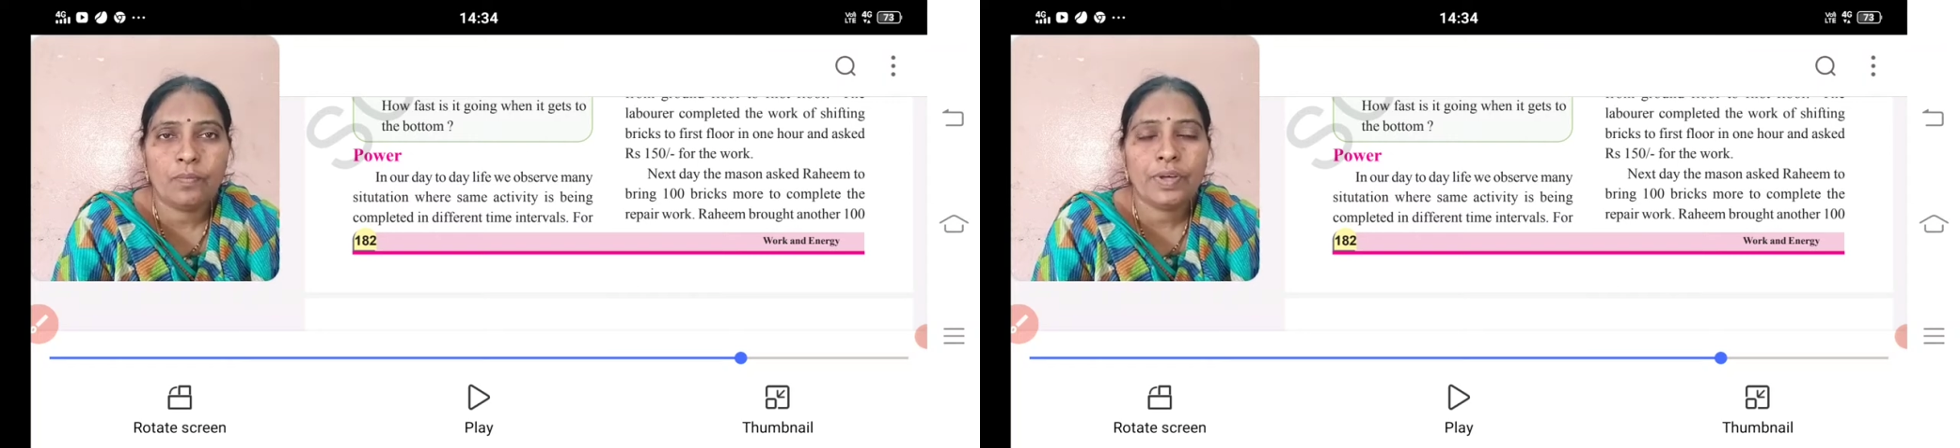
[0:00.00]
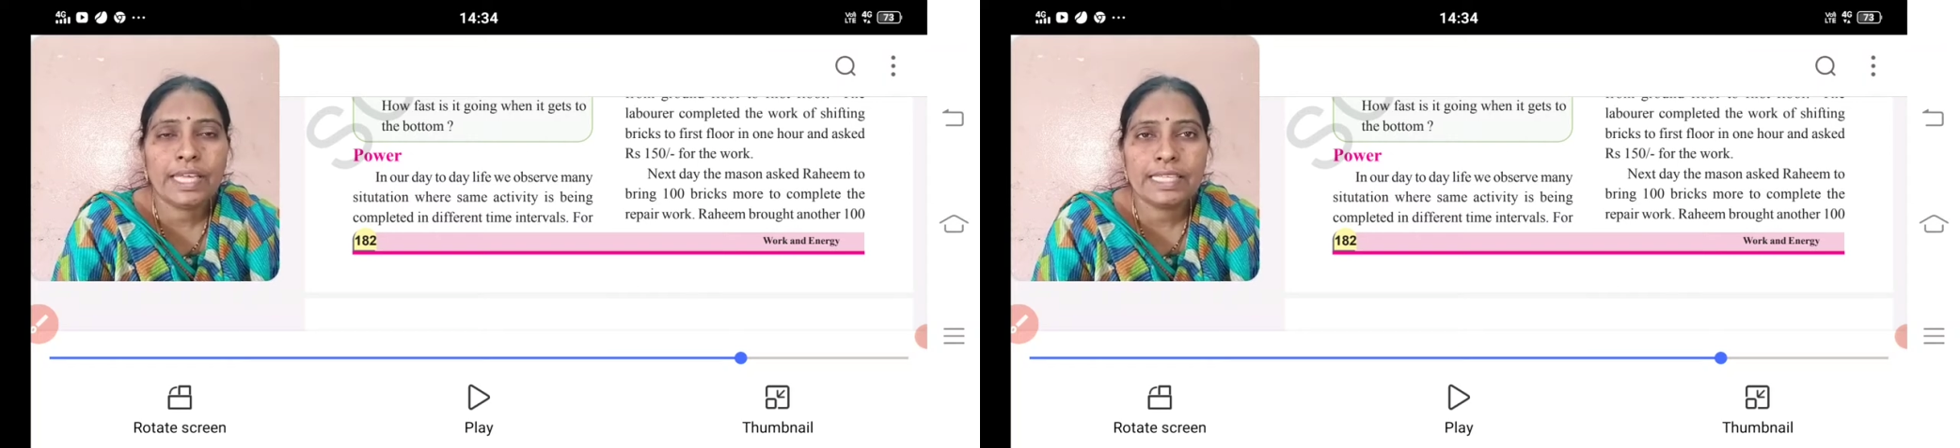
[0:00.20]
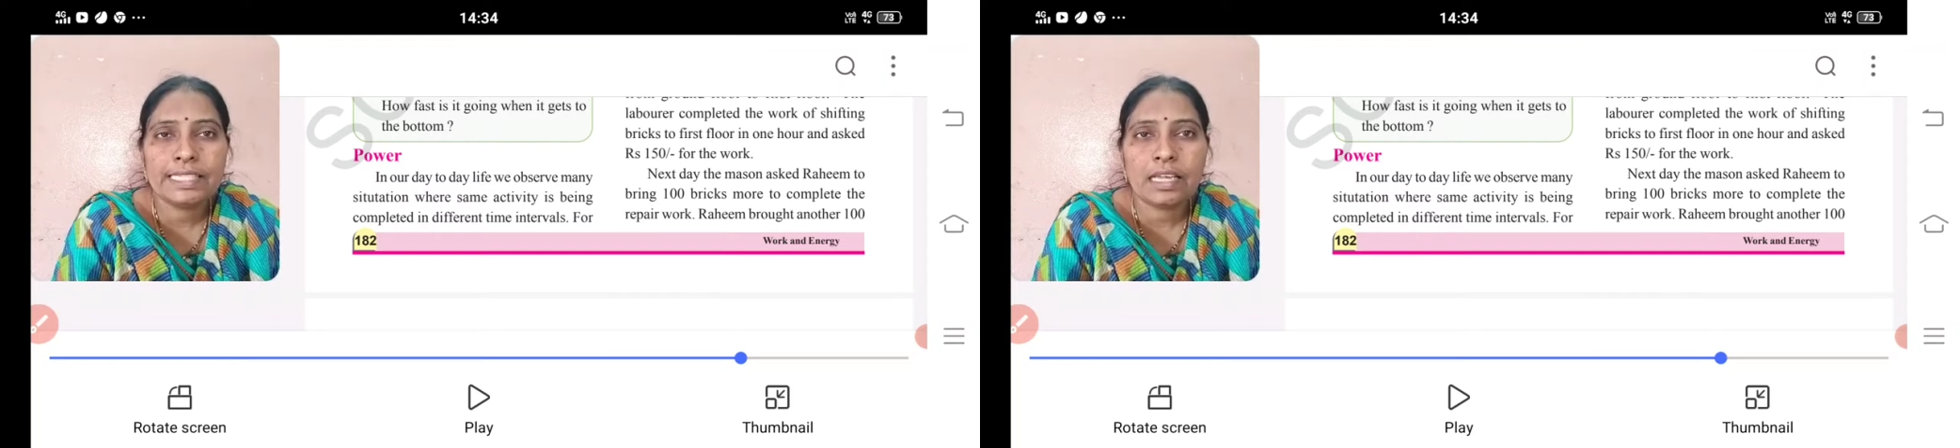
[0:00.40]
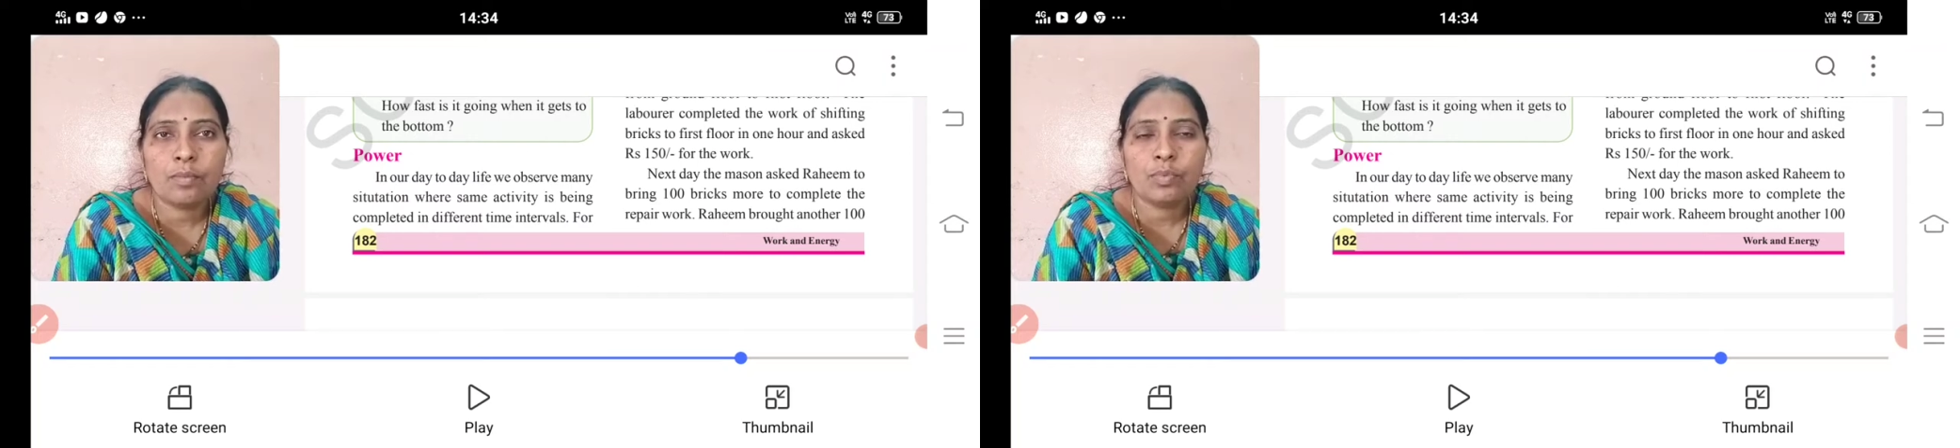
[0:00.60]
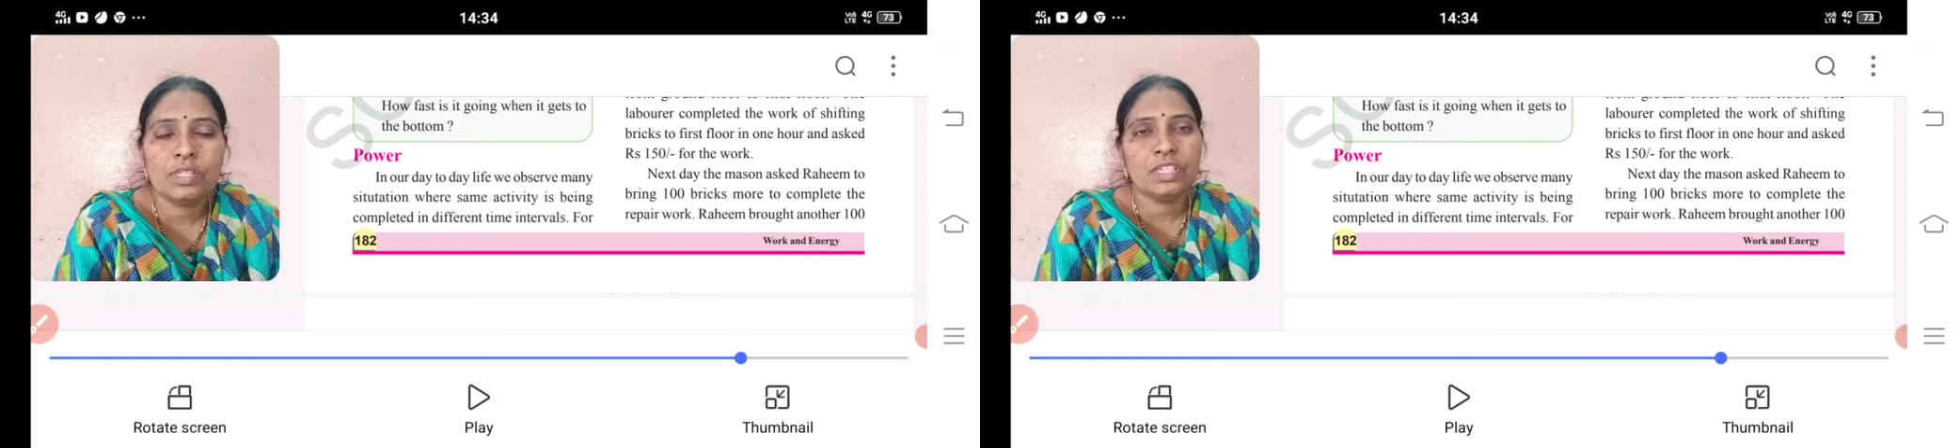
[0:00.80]
For
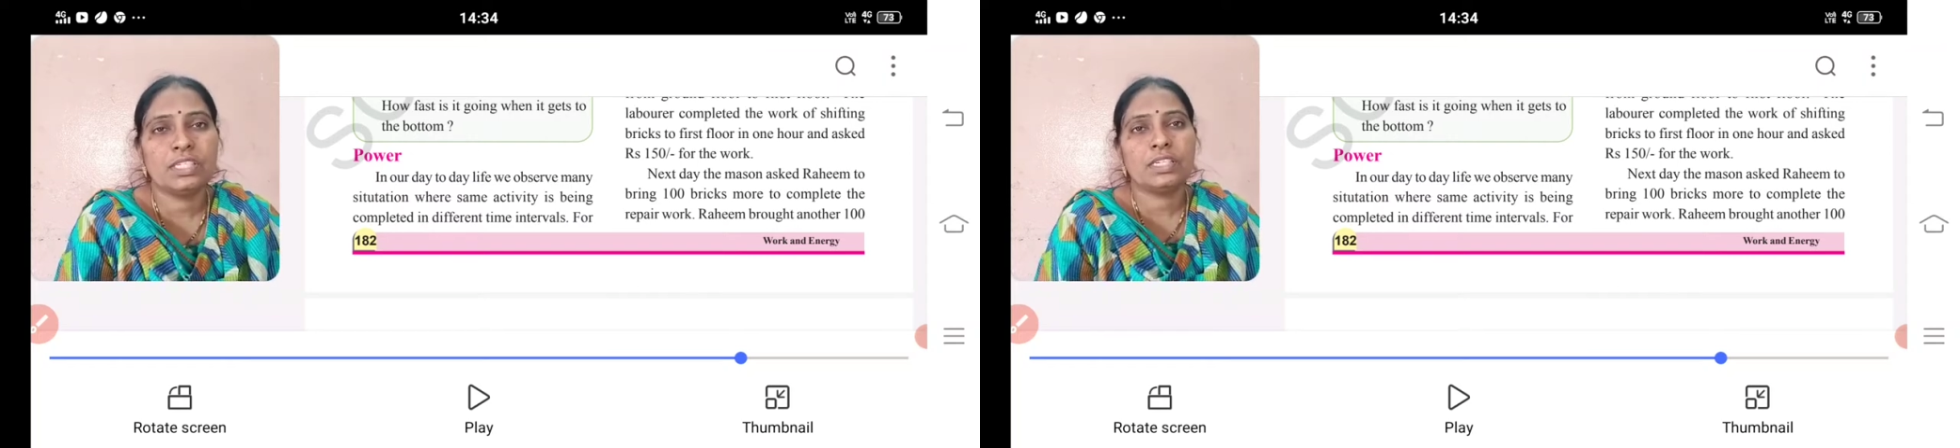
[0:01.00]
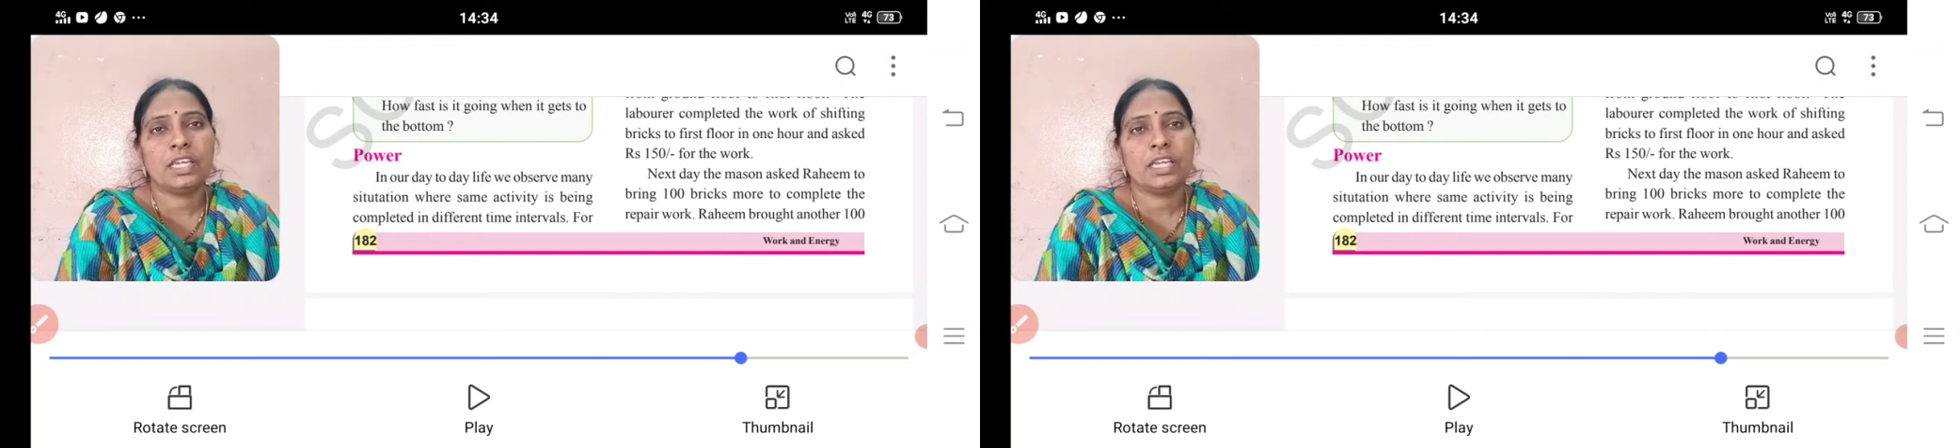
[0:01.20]
example, just